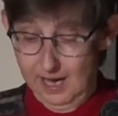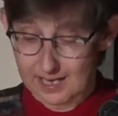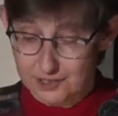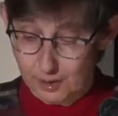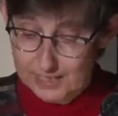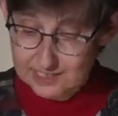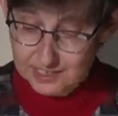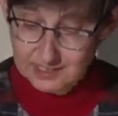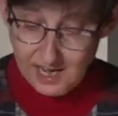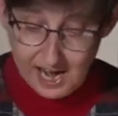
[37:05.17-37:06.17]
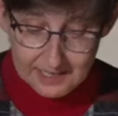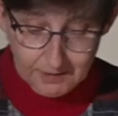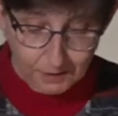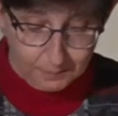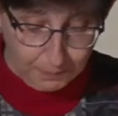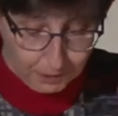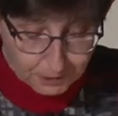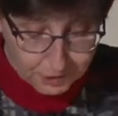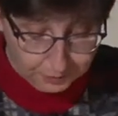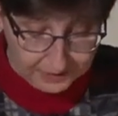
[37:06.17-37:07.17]
And so he's indicted on
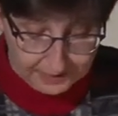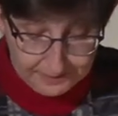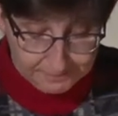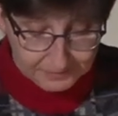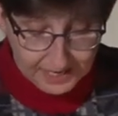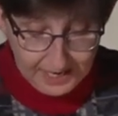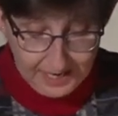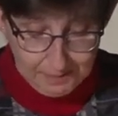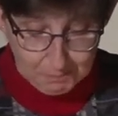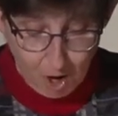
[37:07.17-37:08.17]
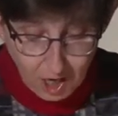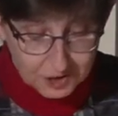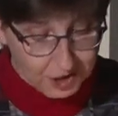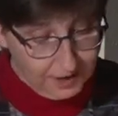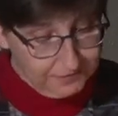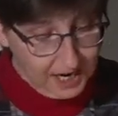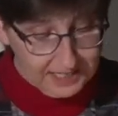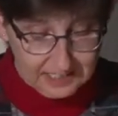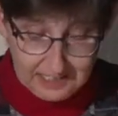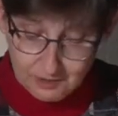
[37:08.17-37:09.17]
perjury. March of
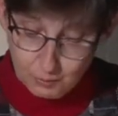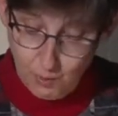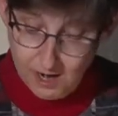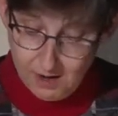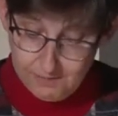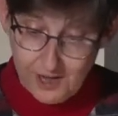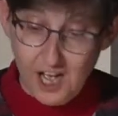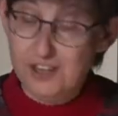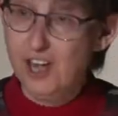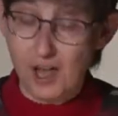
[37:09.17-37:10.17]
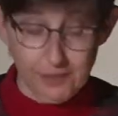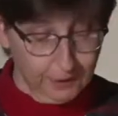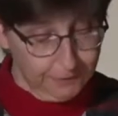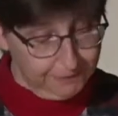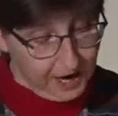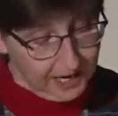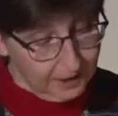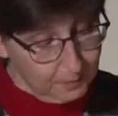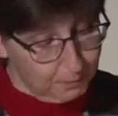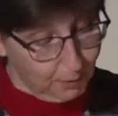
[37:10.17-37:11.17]
1912, another
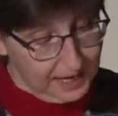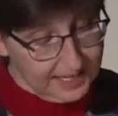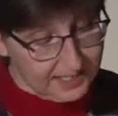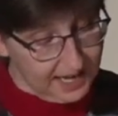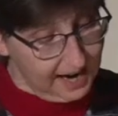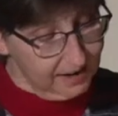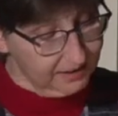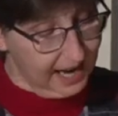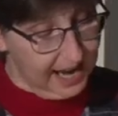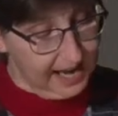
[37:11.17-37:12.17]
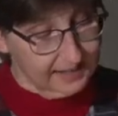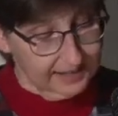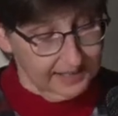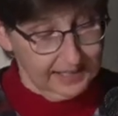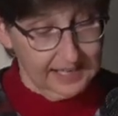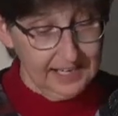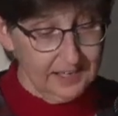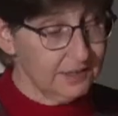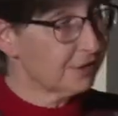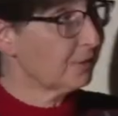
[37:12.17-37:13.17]
fire breaks out at
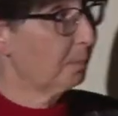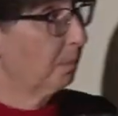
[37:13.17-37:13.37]
his